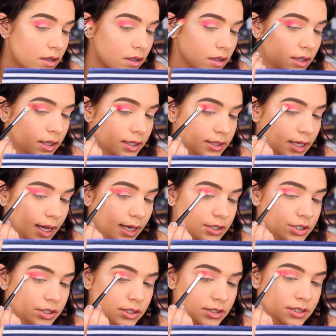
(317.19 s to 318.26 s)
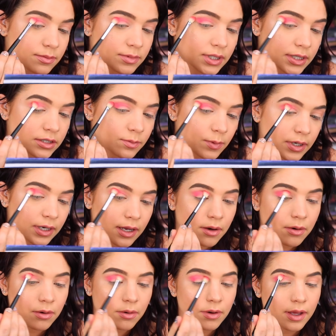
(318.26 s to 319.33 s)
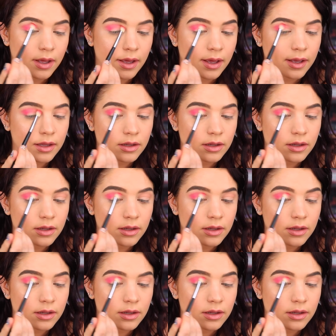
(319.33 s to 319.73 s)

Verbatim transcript: Uh, it actually seems like it's blending out okay.